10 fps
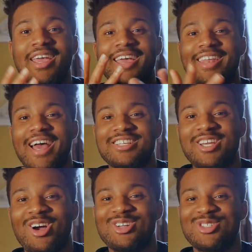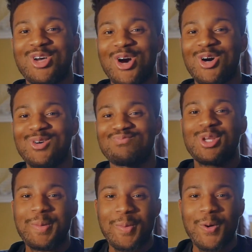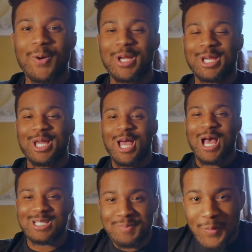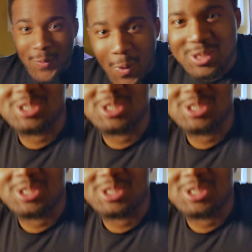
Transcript: and as y'all can tell, your boy has put on